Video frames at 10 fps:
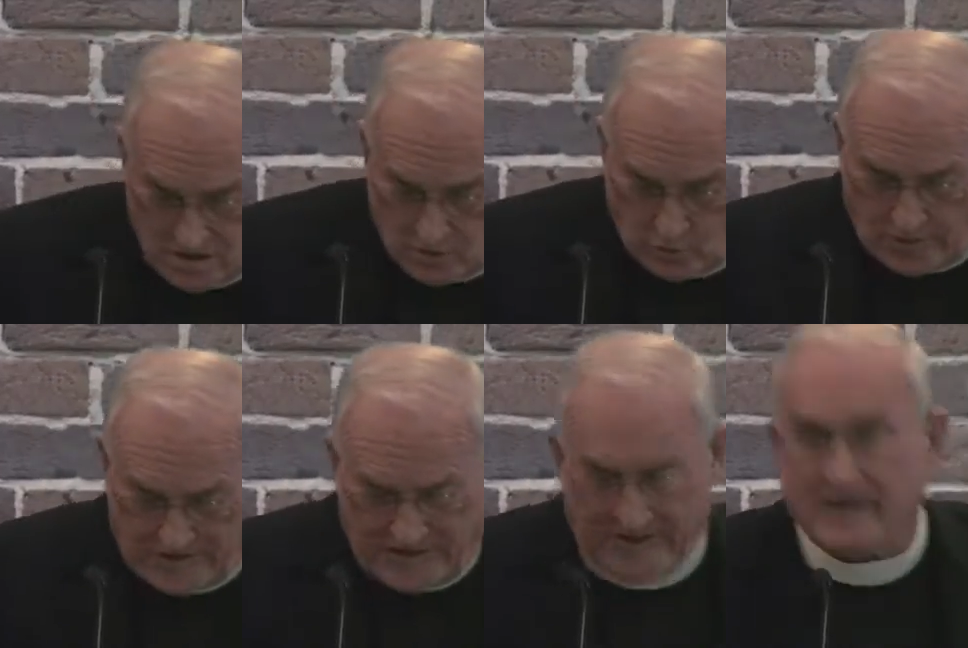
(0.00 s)
are
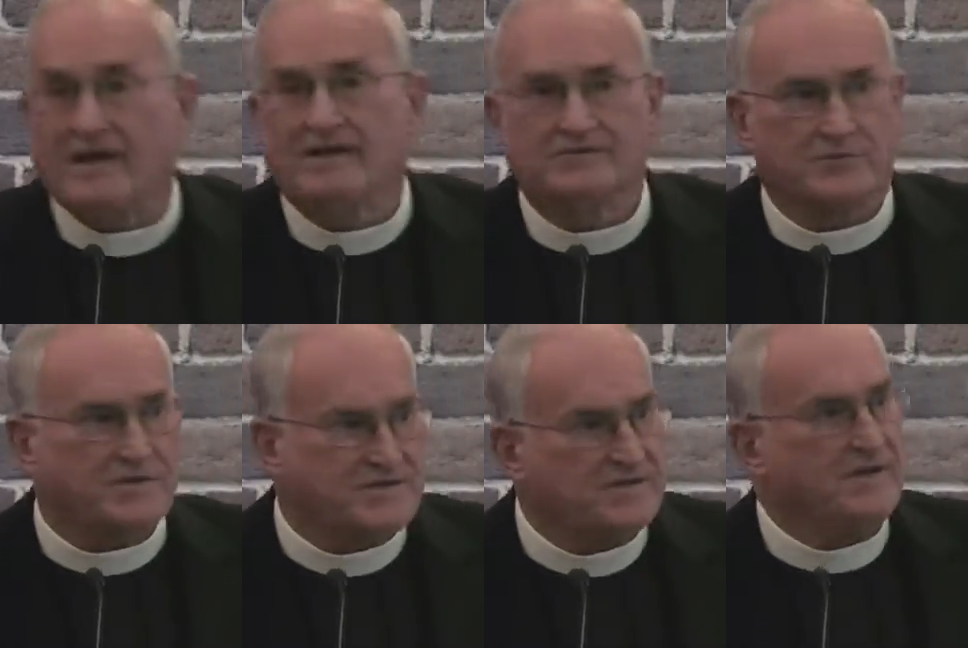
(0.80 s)
working as
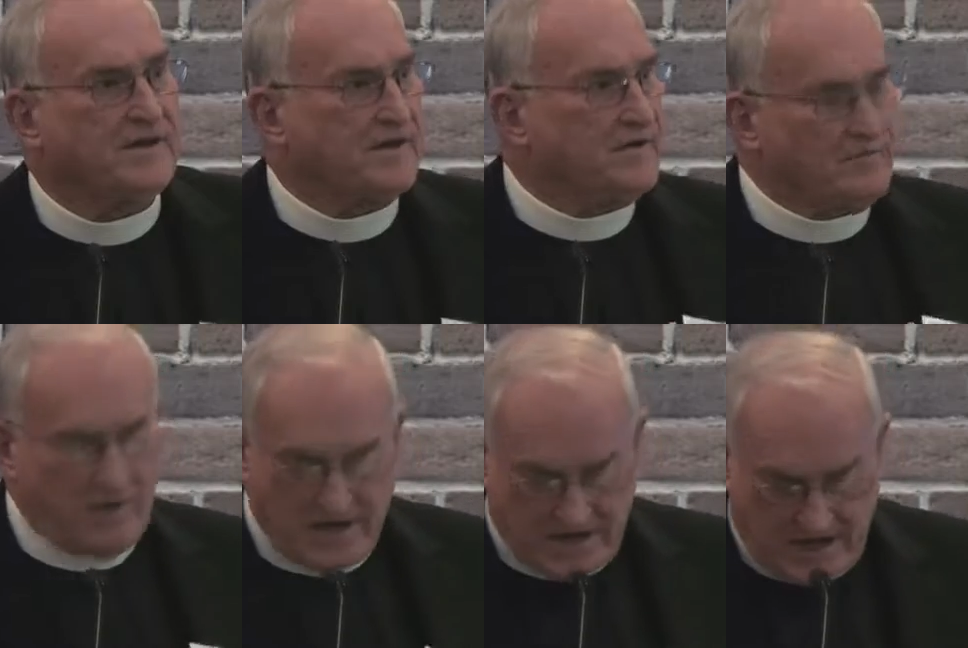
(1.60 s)
we sit here
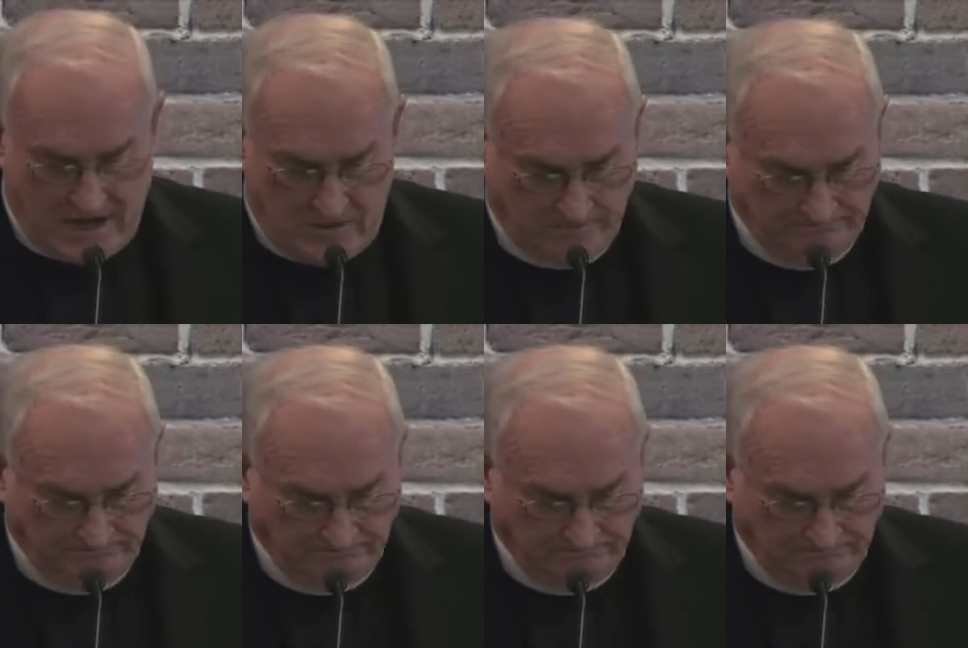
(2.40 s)
right now,